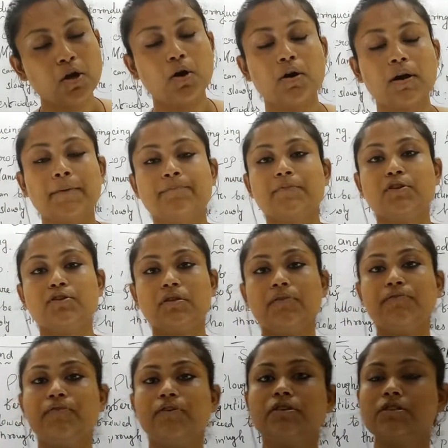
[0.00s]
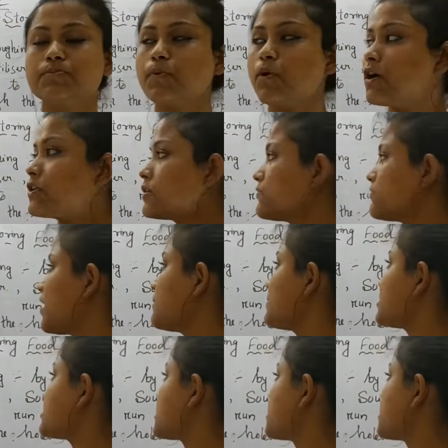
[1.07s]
Okay, so the first point the farmers are